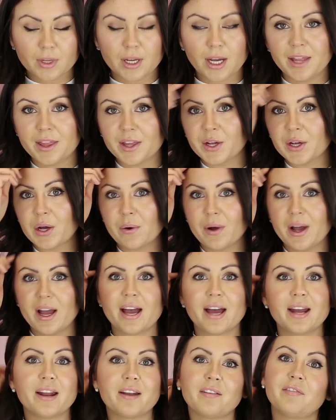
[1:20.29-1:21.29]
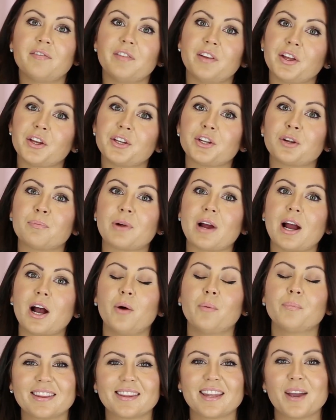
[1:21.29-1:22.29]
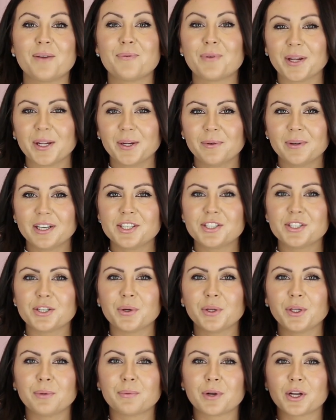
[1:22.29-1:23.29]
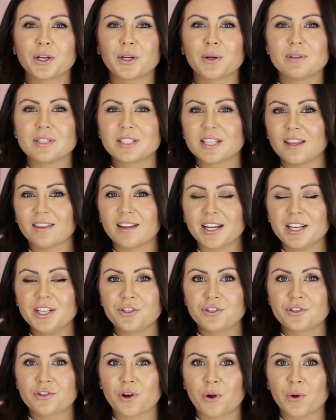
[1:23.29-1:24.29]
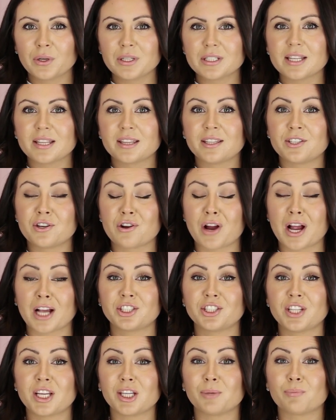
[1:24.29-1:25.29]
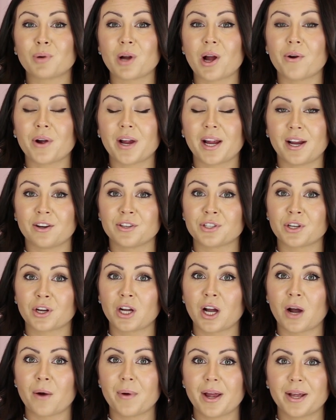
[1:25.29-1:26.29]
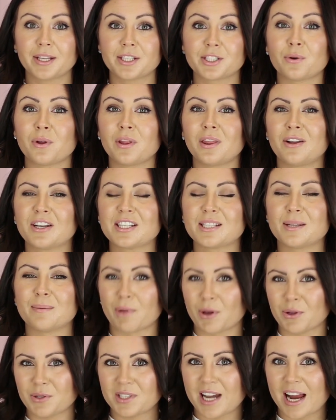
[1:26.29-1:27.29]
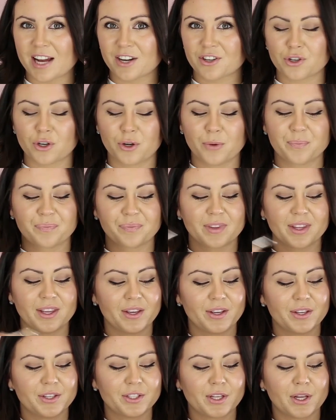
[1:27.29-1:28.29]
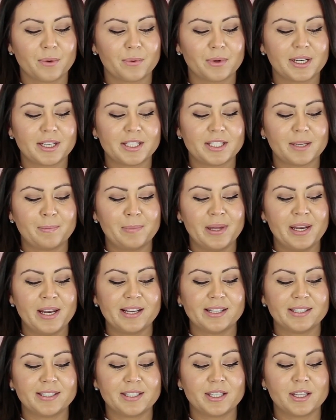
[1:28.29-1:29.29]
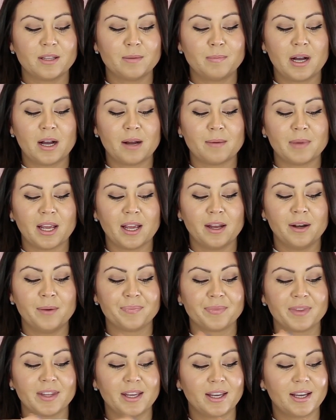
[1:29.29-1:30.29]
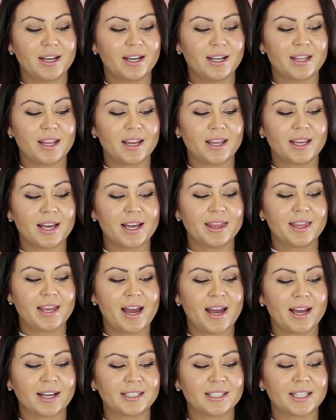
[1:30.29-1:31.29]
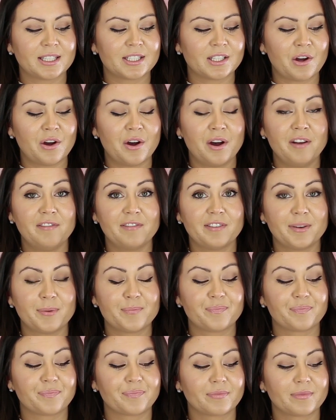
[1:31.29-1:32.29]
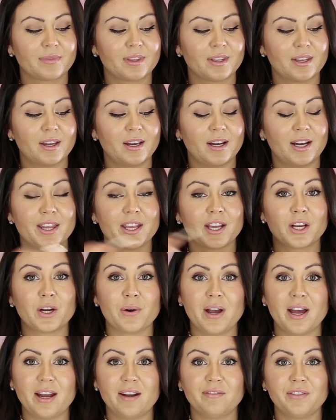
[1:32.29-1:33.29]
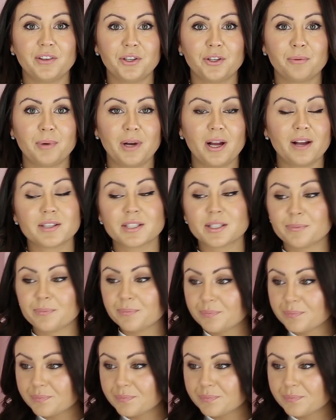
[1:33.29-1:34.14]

and then go ahead and fill in your brow. And what you want to do, you want to go into light strokes the direction that your brow hairs are going so it looks the most natural. So you want to dip it into the pomade and then get the excess off and then go ahead and fill in your brows.